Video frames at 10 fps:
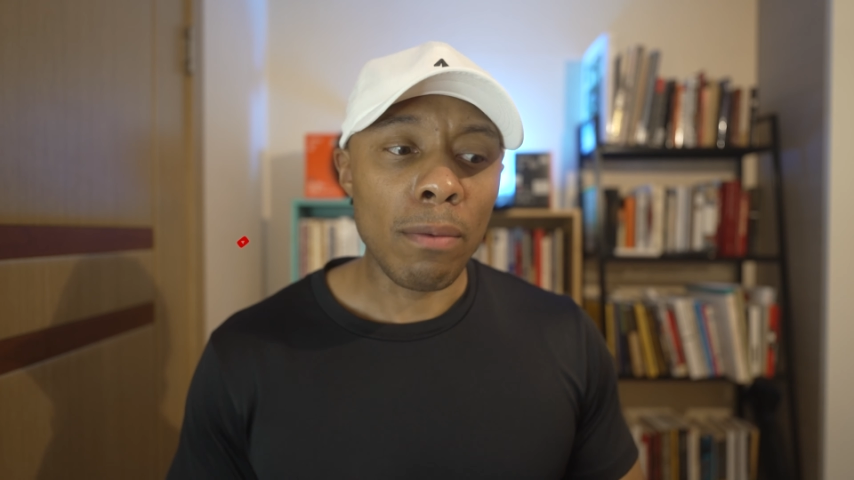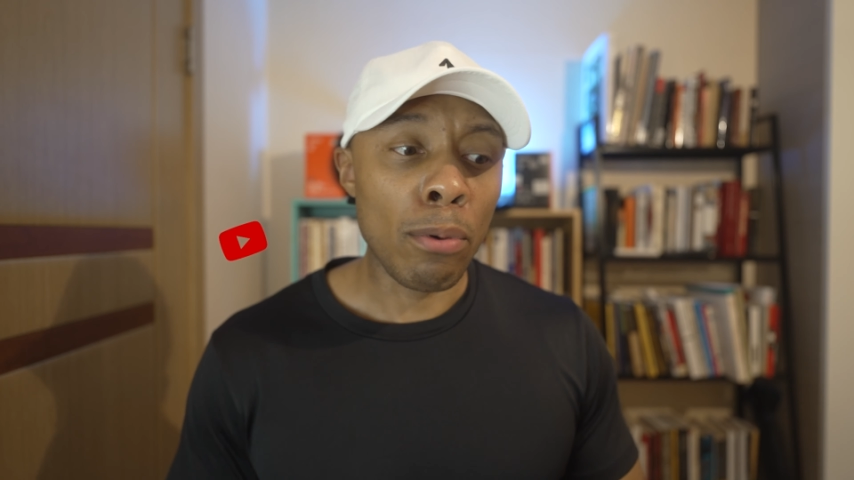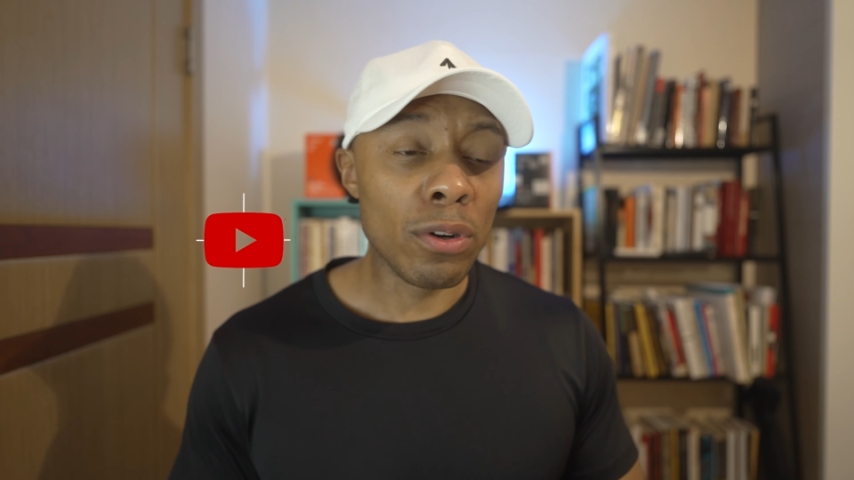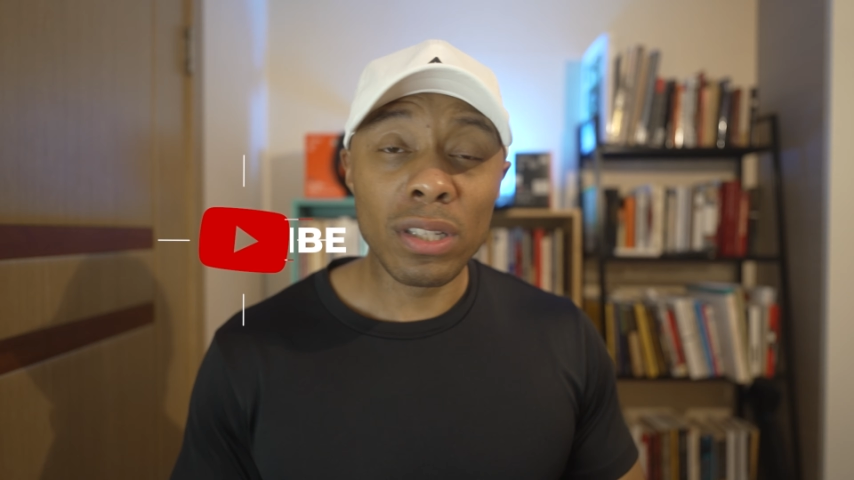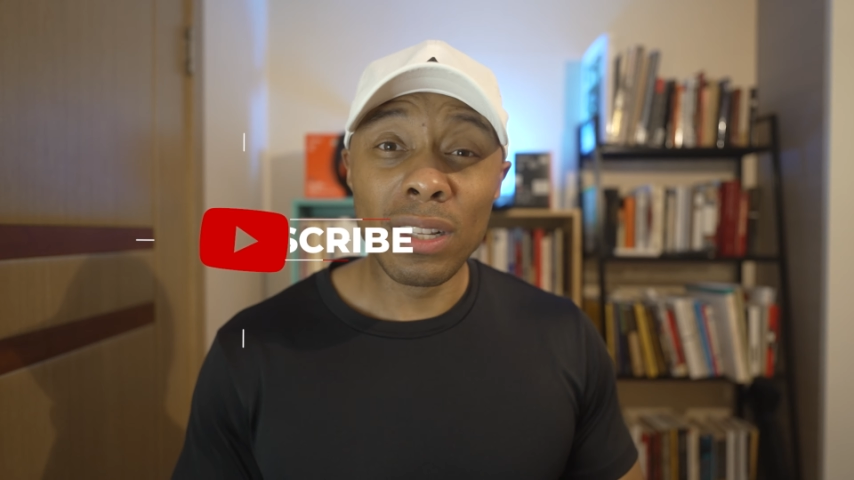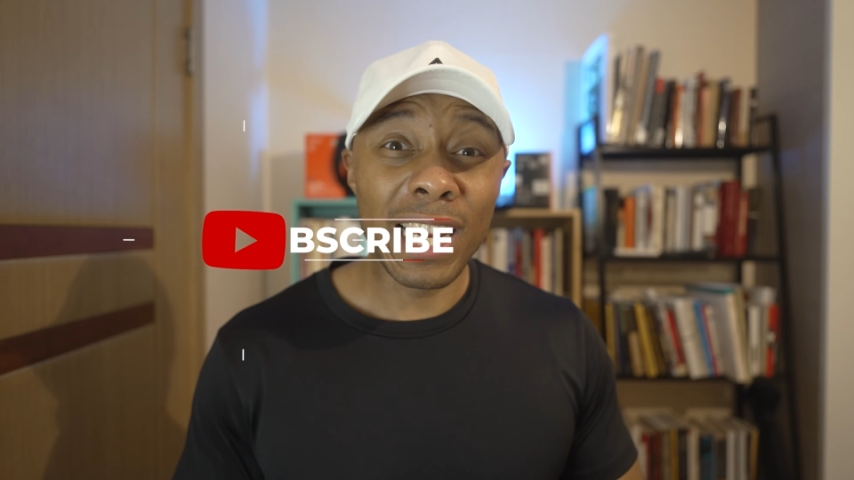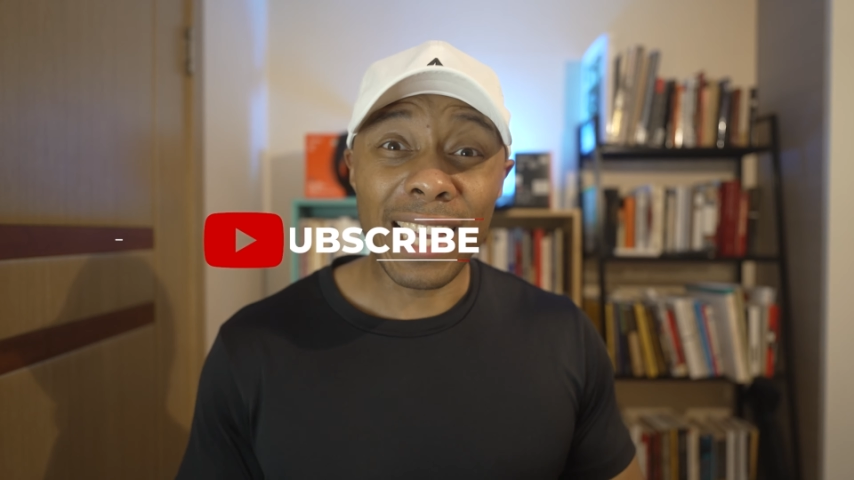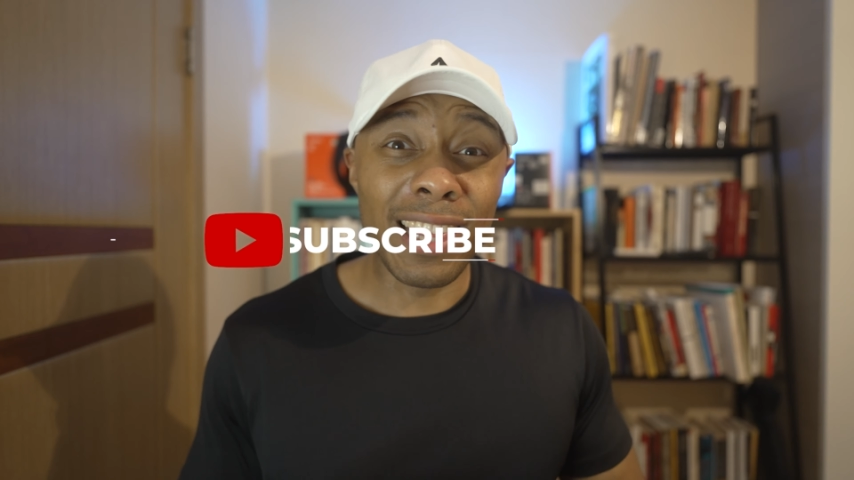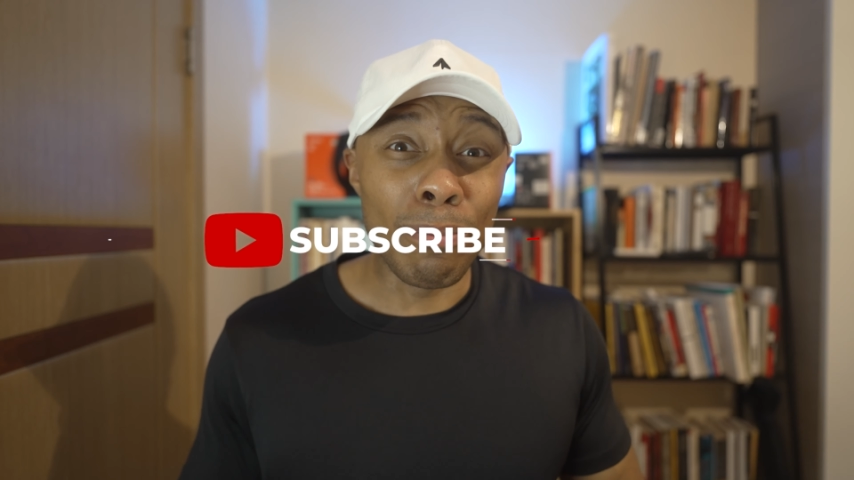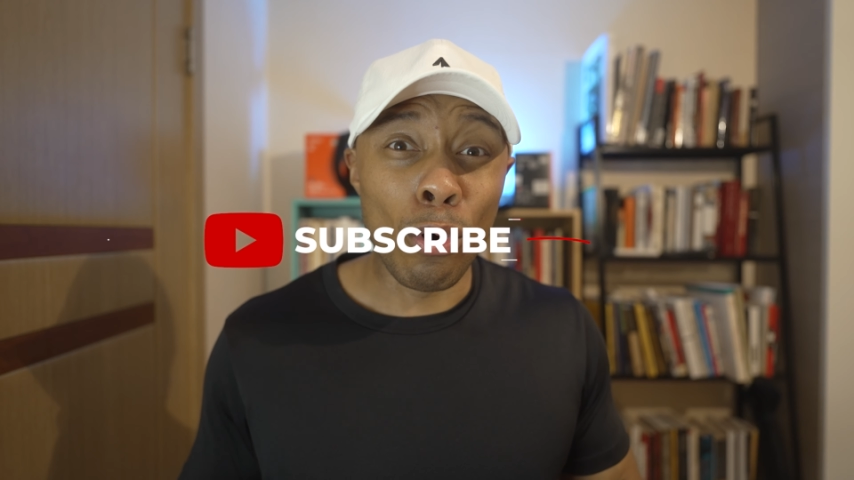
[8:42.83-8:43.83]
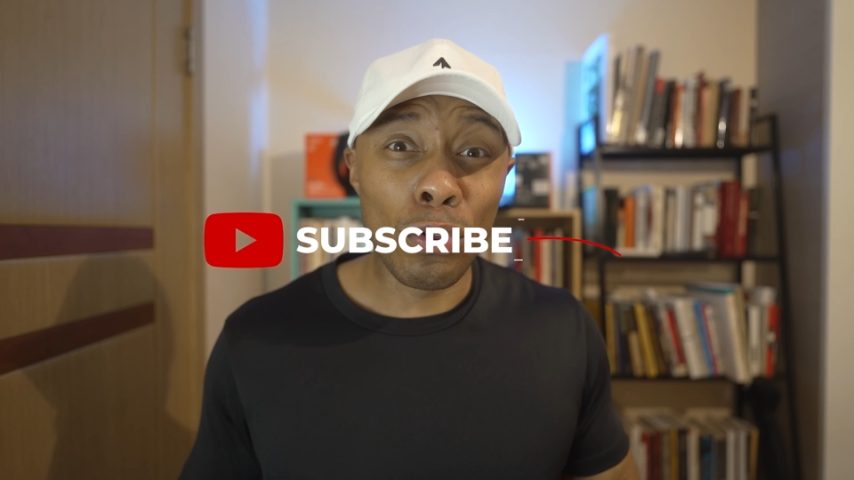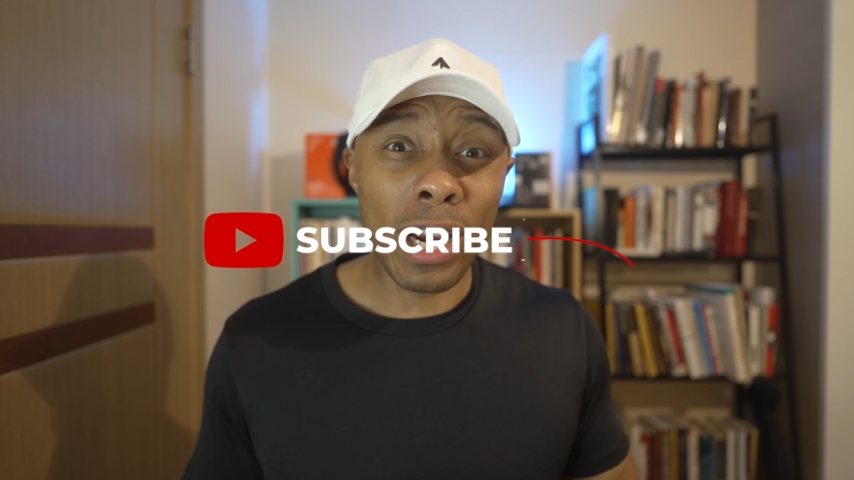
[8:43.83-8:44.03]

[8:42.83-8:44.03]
Personally, I think both